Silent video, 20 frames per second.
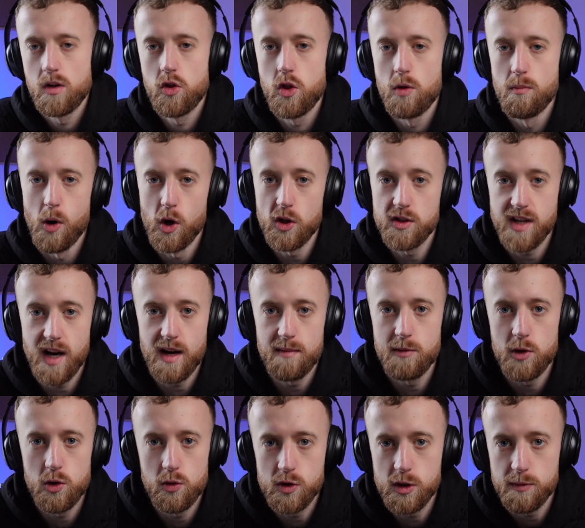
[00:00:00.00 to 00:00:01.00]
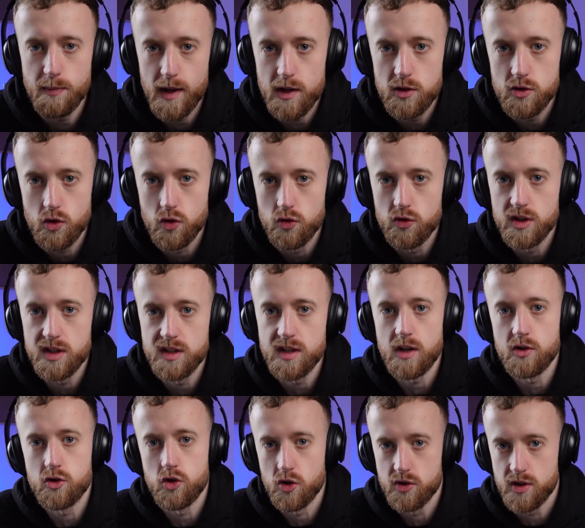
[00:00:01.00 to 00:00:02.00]
The more time that you spend to
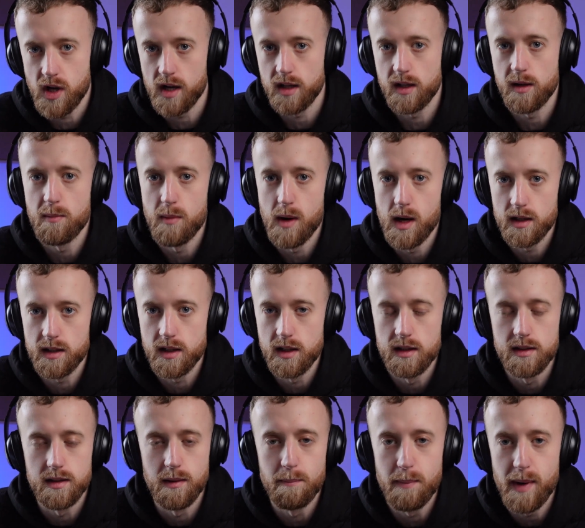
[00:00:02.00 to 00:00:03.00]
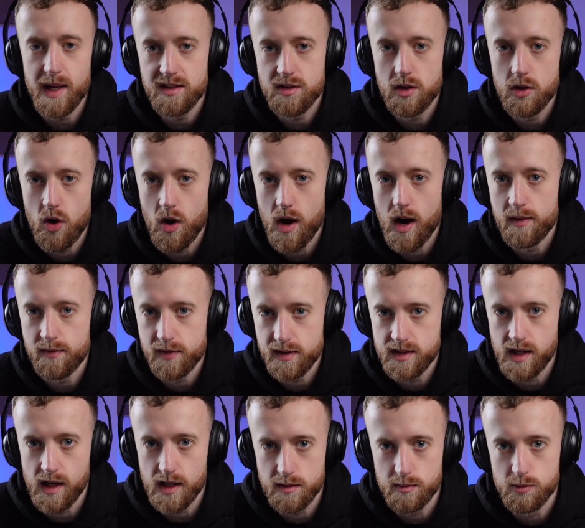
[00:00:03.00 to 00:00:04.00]
understand your target market, the better your
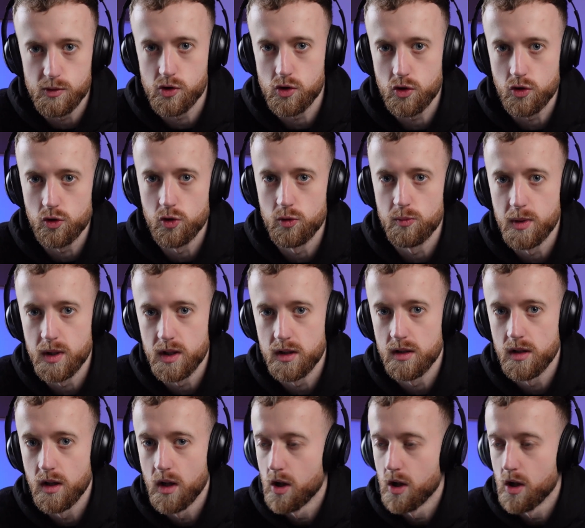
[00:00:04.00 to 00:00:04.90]
advertisements are going to be.